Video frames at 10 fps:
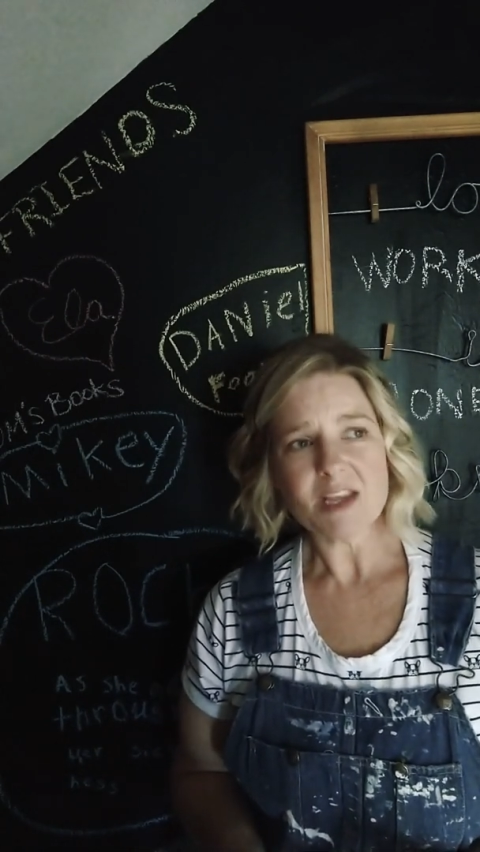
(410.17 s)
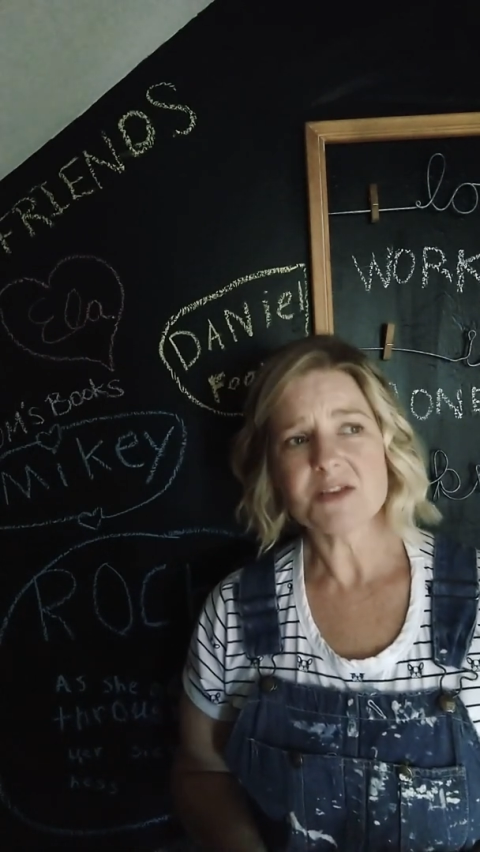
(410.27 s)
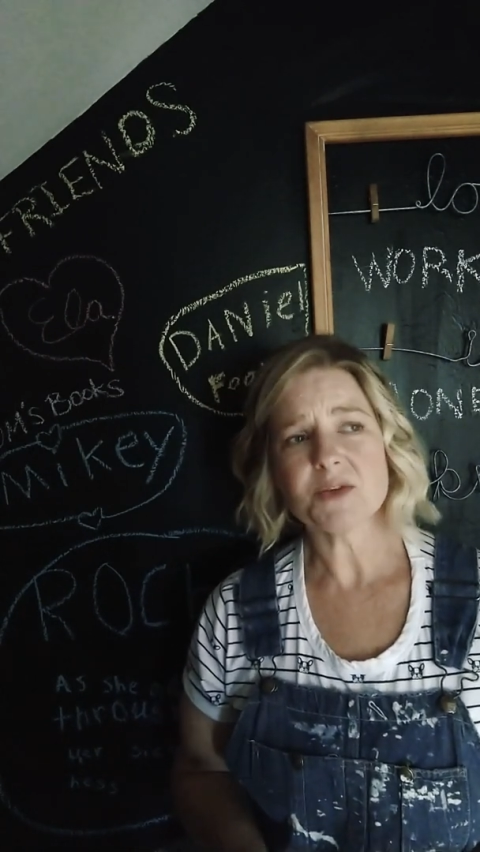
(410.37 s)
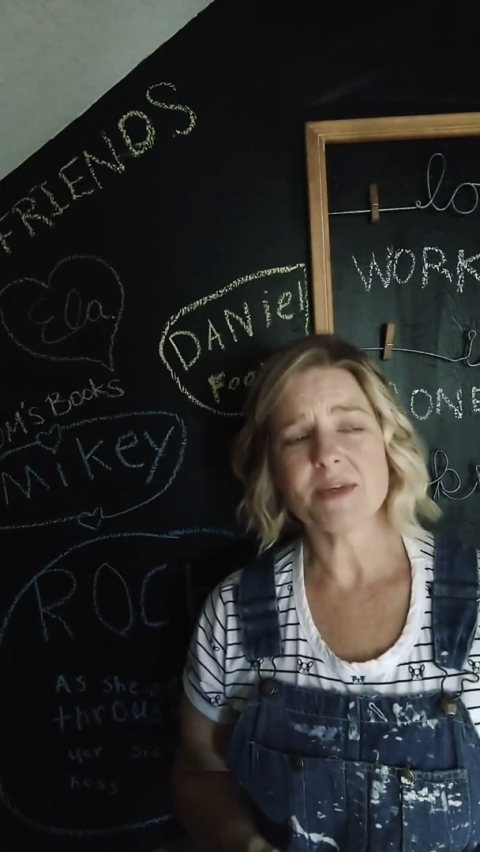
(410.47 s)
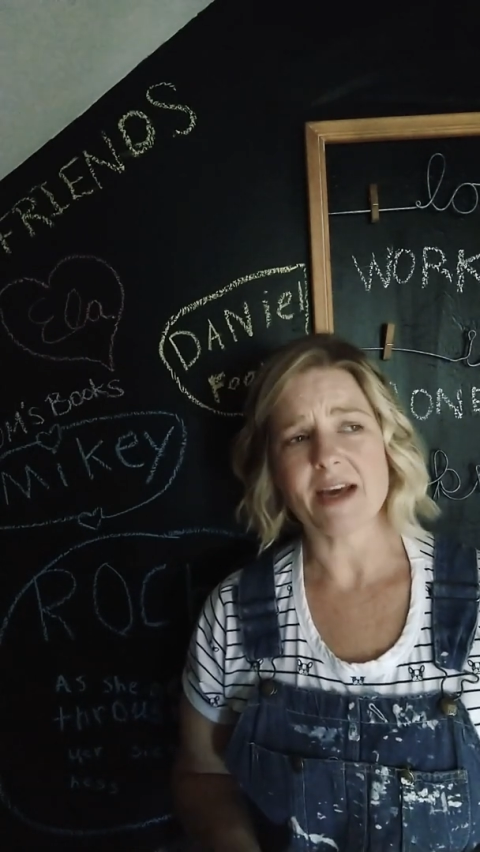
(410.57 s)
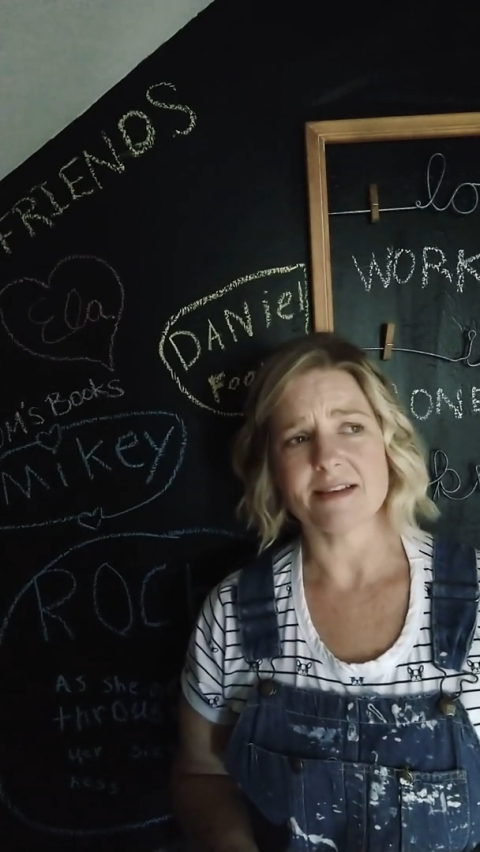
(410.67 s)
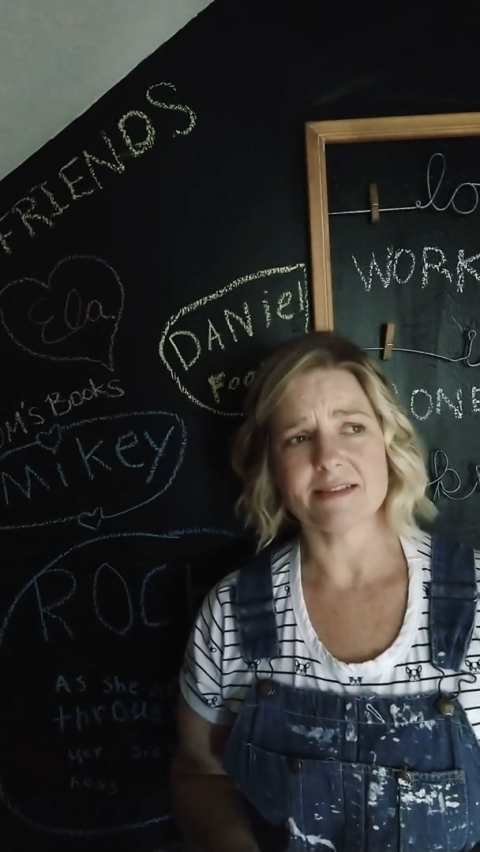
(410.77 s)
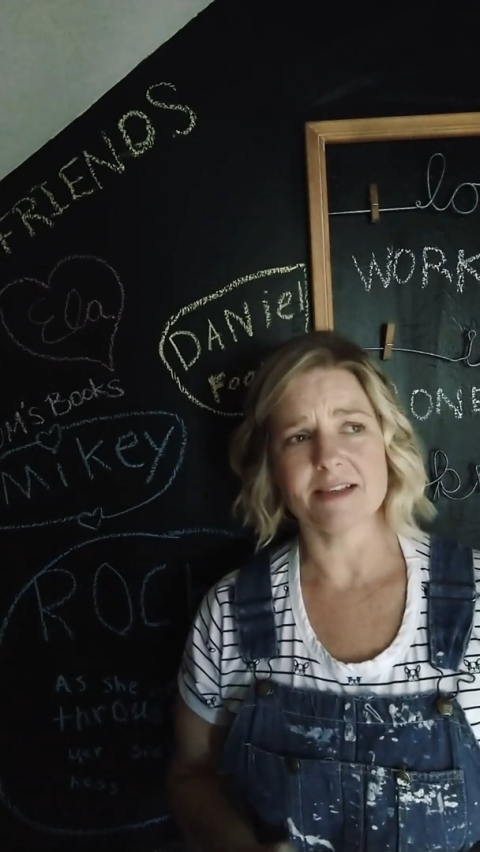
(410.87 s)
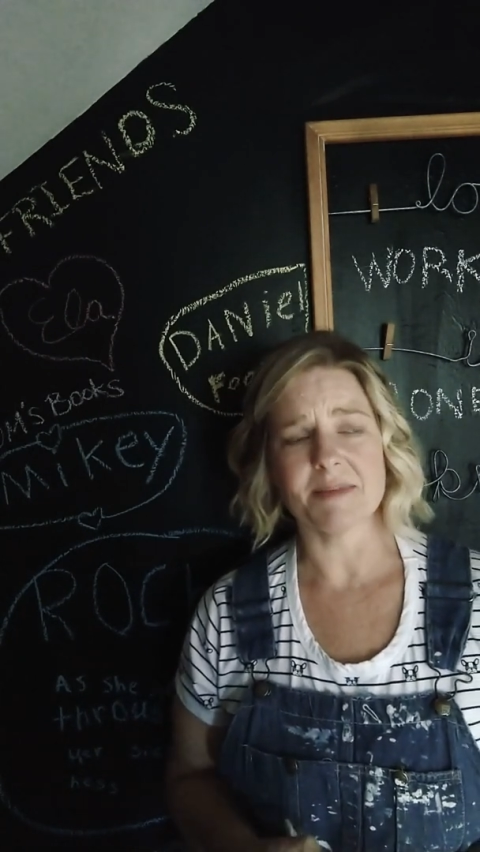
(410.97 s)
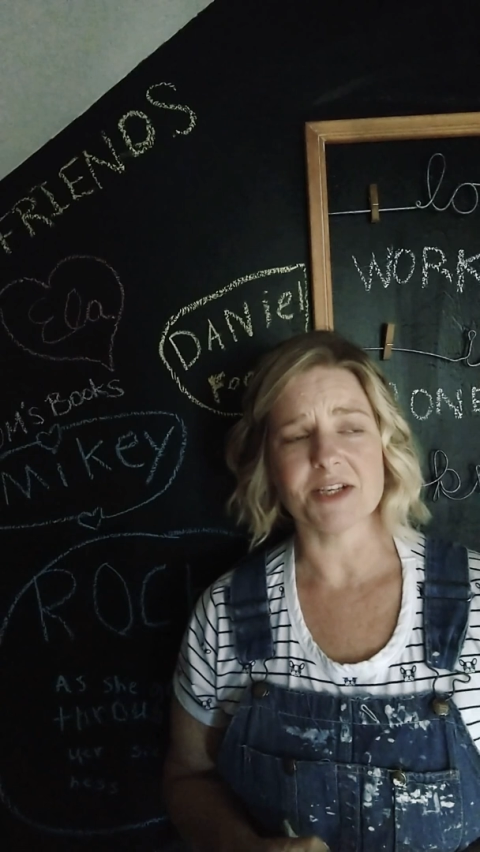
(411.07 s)
So
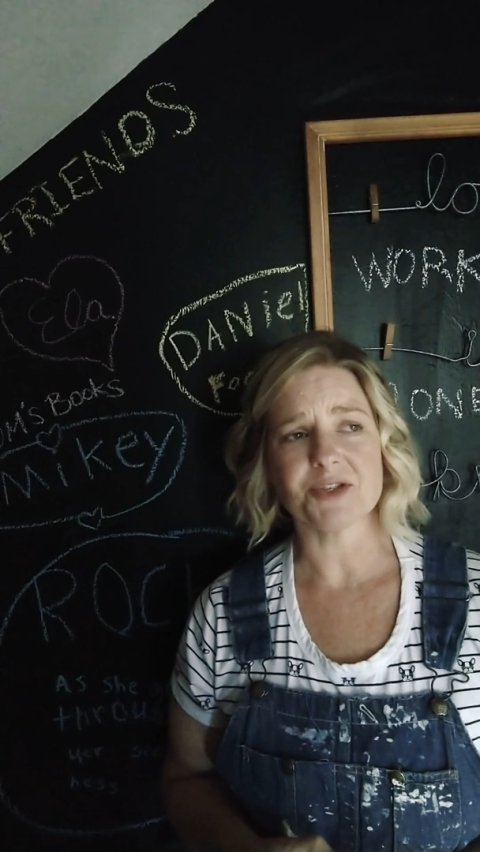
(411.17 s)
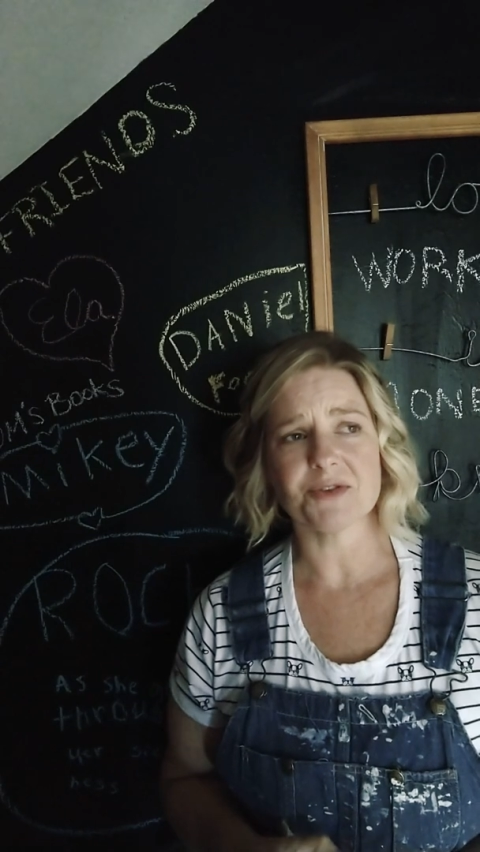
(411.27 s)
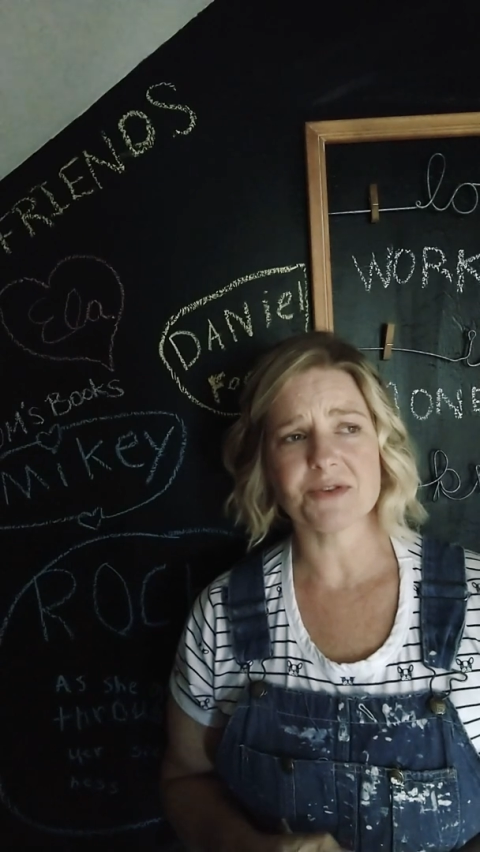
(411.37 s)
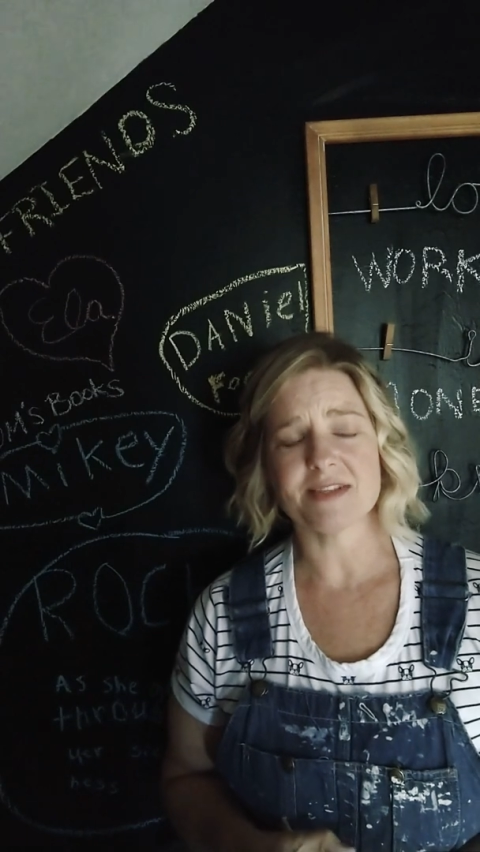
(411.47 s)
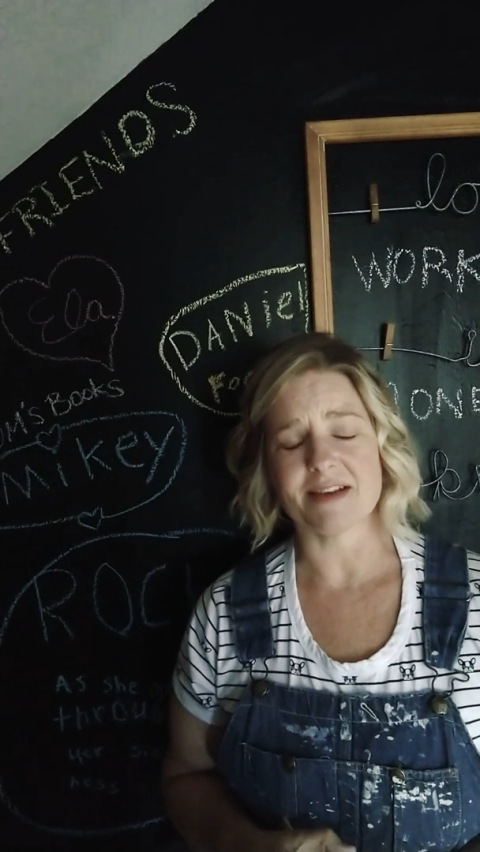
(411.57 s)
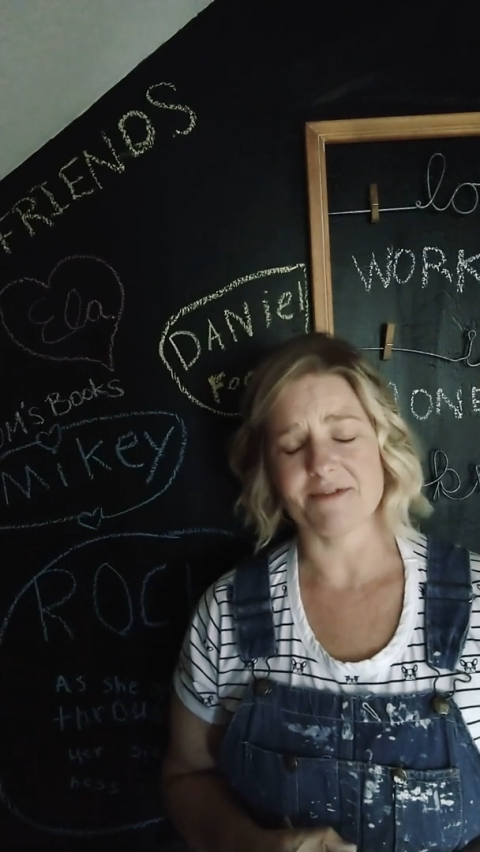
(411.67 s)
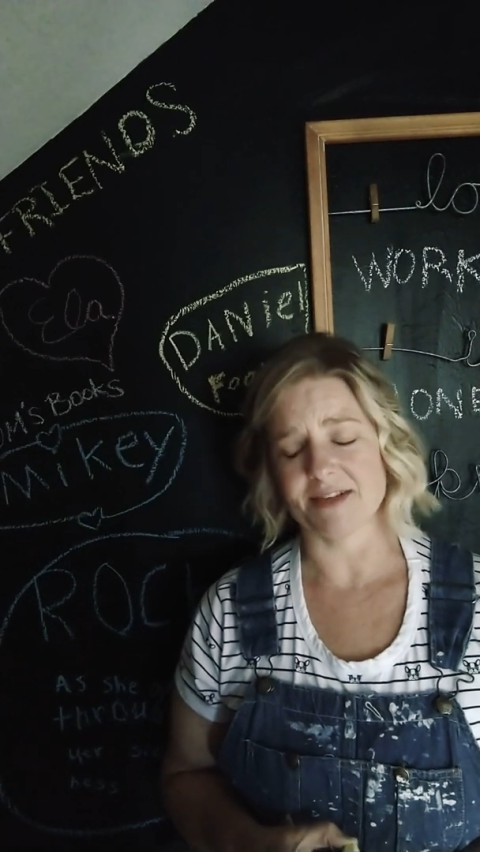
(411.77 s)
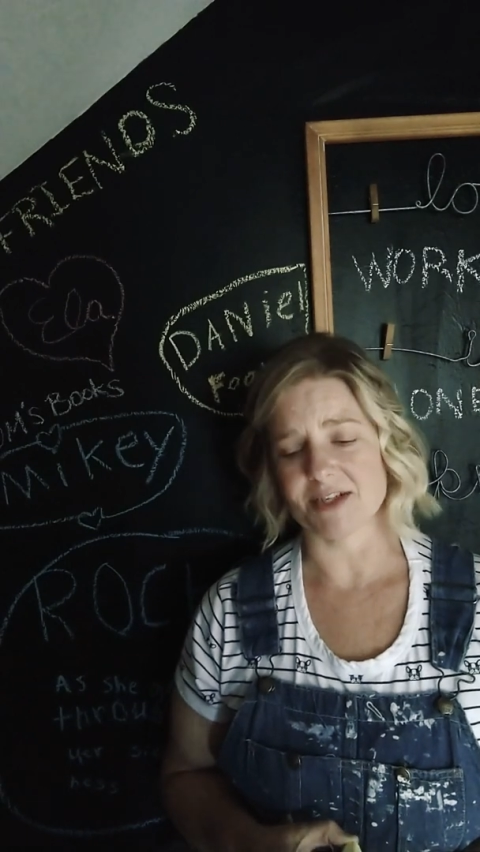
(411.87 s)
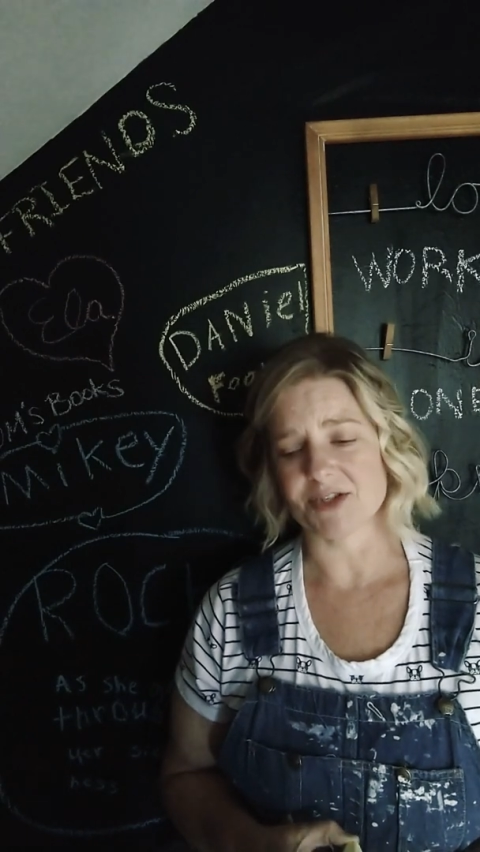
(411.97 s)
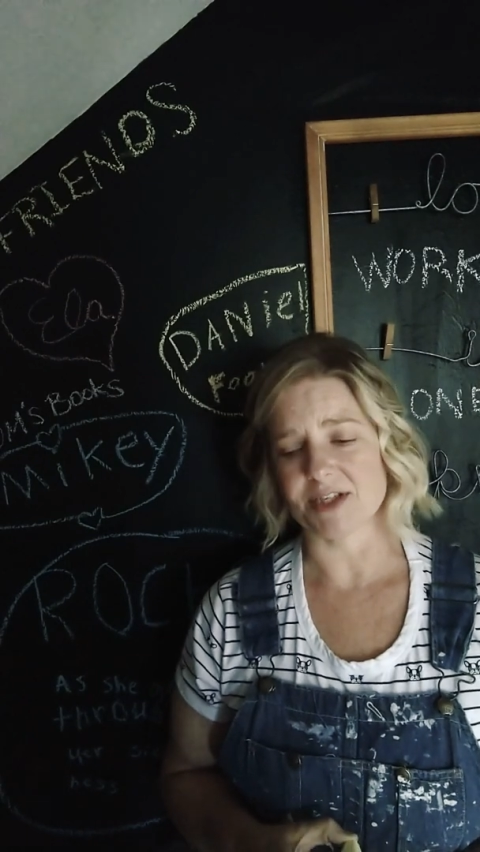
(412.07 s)
yes, in my children's
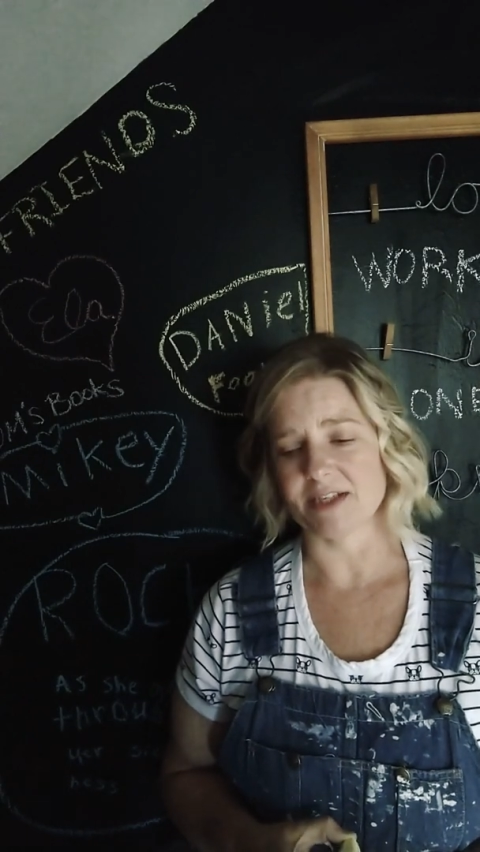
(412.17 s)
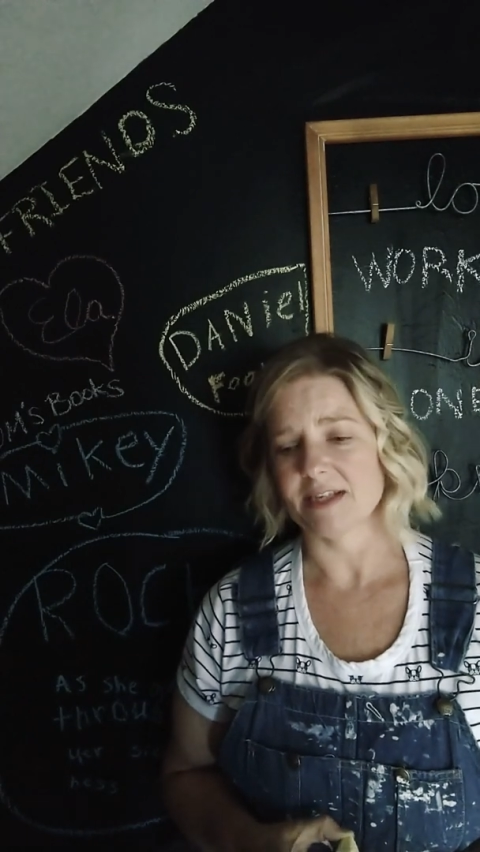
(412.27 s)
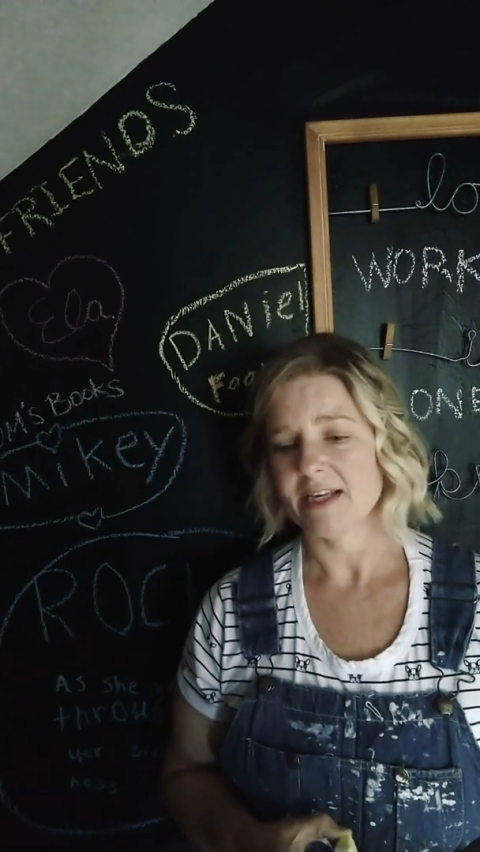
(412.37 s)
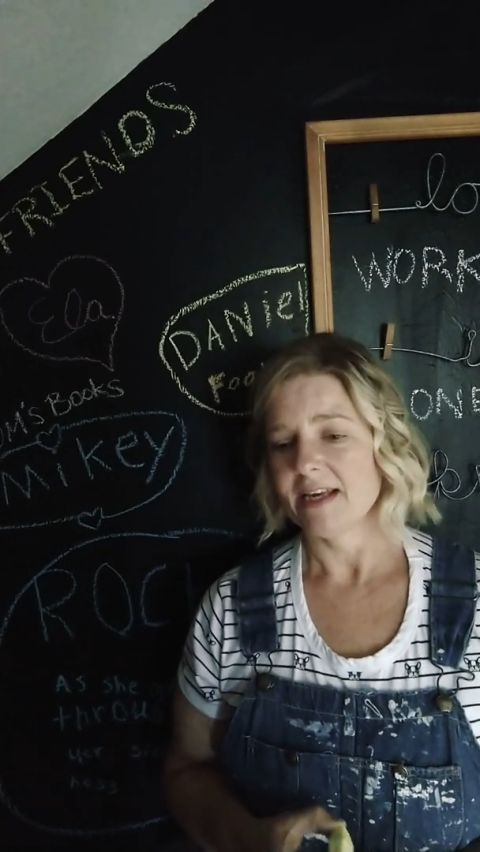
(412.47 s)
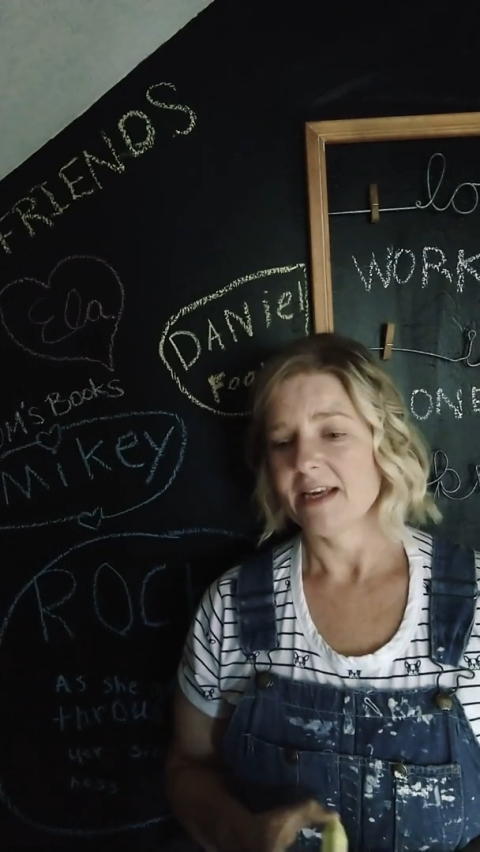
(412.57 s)
definition,